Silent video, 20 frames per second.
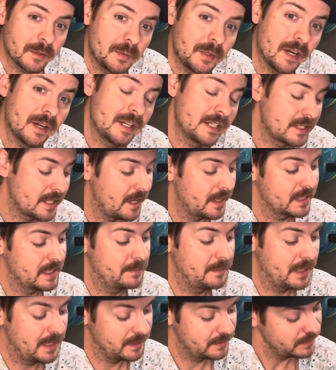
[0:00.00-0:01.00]
already talked
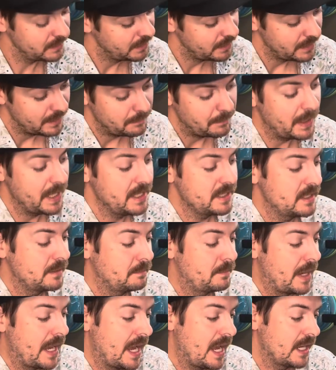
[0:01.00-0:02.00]
about. Amazing
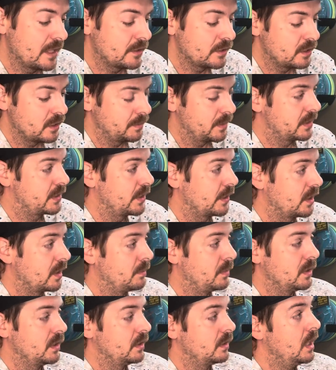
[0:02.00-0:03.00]
bags, super
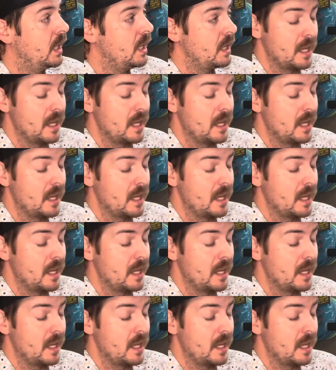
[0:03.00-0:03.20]
durable,